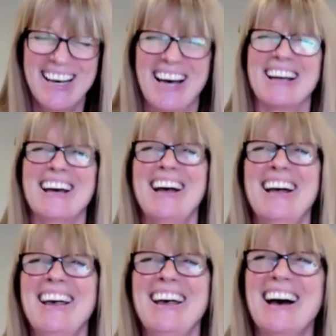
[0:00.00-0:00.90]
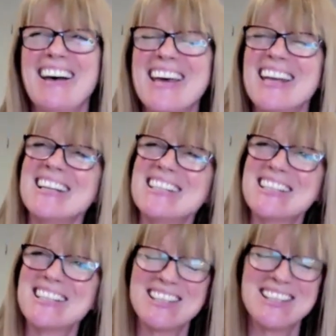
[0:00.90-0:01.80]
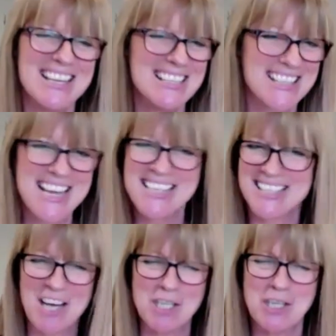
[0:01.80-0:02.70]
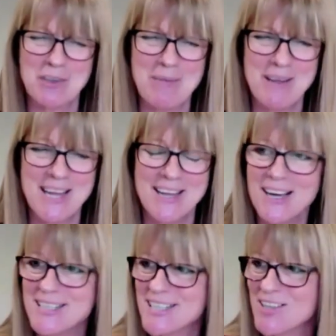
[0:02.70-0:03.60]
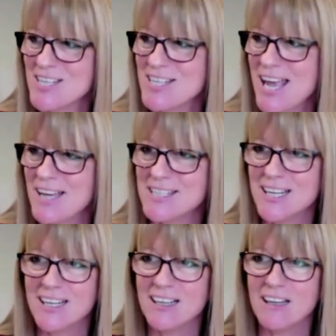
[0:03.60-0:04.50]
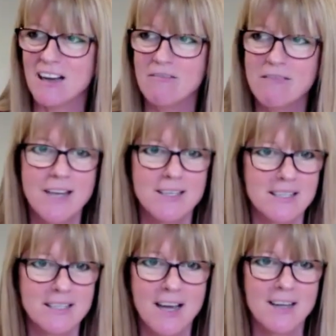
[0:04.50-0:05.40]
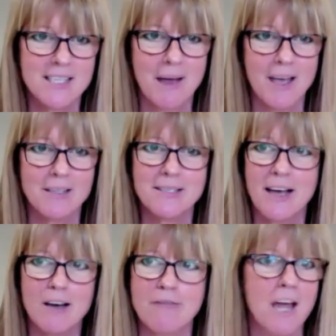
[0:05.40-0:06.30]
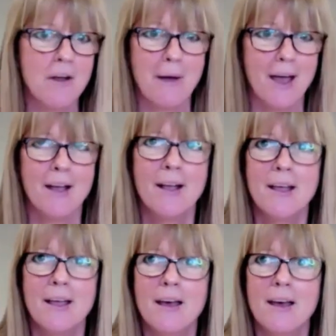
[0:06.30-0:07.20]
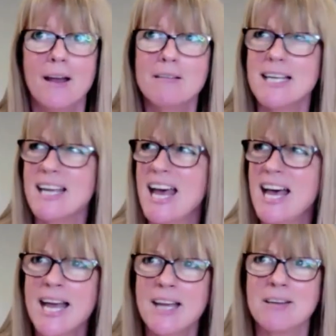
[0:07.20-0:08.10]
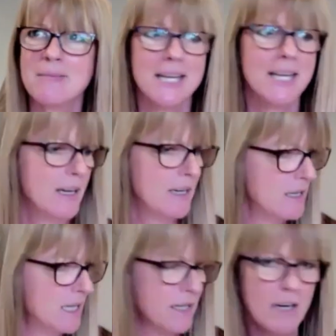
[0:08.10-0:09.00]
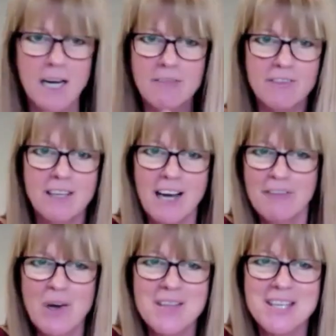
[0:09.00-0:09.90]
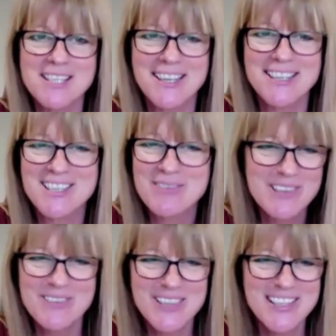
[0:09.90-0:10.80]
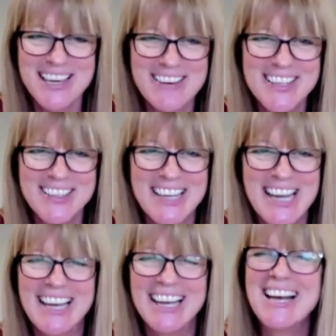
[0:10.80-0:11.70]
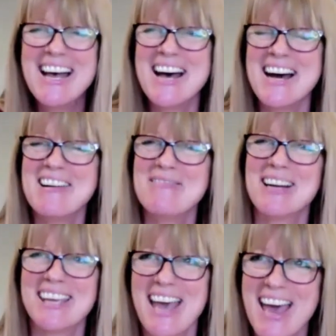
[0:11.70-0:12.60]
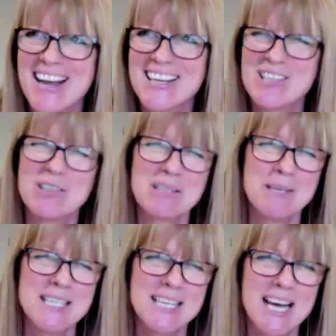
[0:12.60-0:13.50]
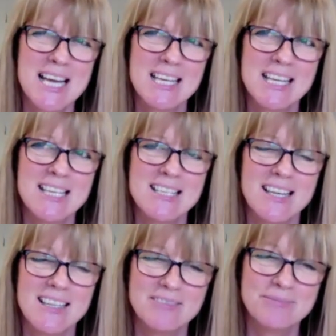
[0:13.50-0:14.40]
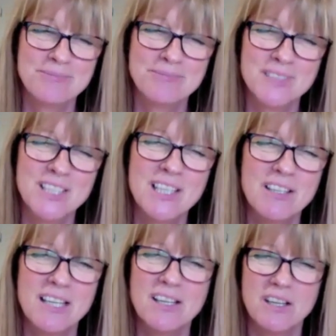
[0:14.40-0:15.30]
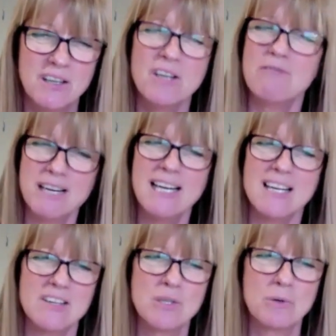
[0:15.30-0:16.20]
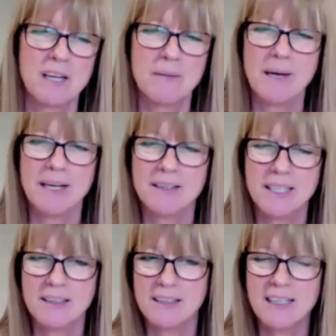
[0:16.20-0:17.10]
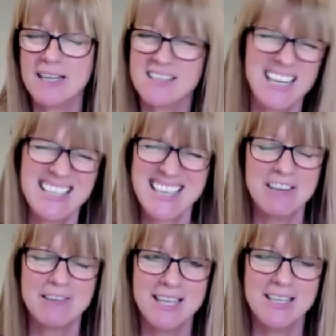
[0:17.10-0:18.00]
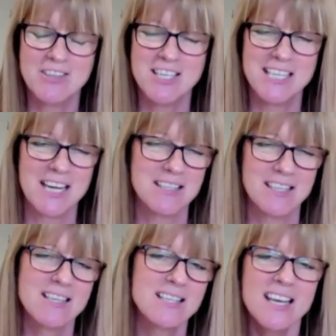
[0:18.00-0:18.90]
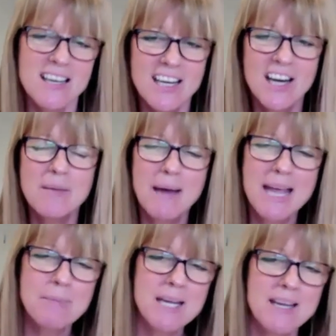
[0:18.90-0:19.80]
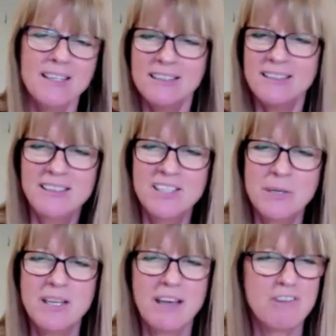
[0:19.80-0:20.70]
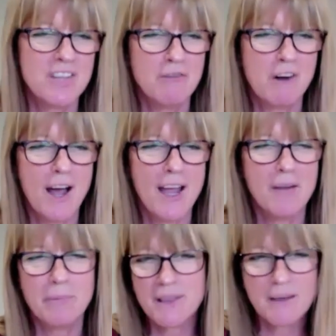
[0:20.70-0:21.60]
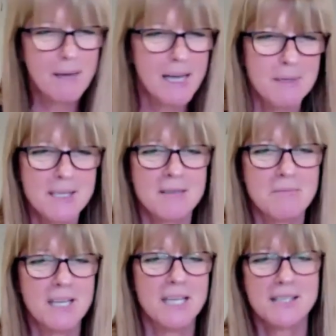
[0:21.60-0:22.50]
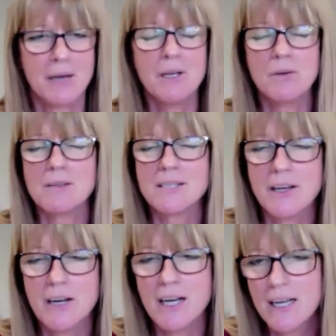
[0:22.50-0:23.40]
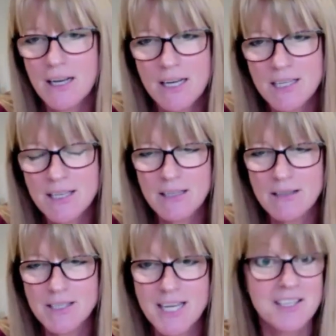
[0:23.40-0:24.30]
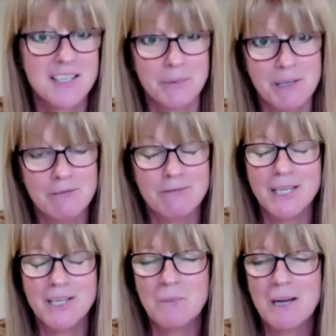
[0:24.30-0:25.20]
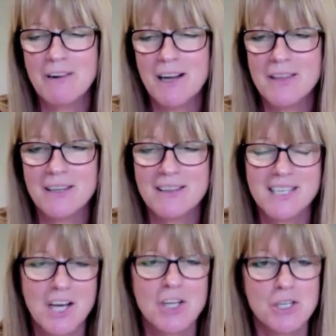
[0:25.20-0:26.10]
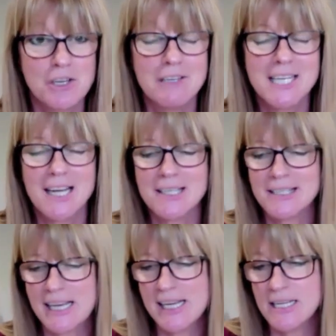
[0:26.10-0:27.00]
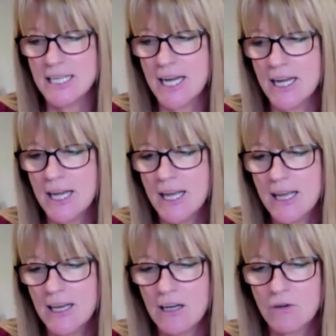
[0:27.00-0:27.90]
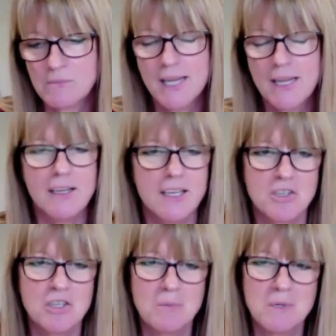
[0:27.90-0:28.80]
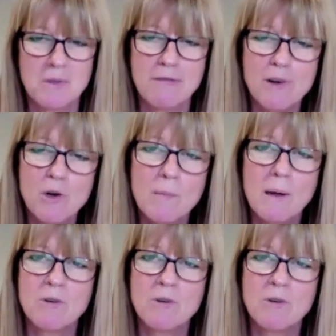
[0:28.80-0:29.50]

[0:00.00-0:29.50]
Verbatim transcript: and then I just, these things started creeping in. I started getting horrendous night sweats out of nowhere. I was like, hang on a minute. I, you know, I, I've got this sussed. What, what's going on here? Um, again, I talked to my dad and he said, you know, you really you're talking about, you know, let's let's get your estrogen tested because you know you may be doing everything right, but there may be some things going on. So I I did the the test that we we normally run the the Dutch urine tests, and uh, of course my estrogen was on the floor, my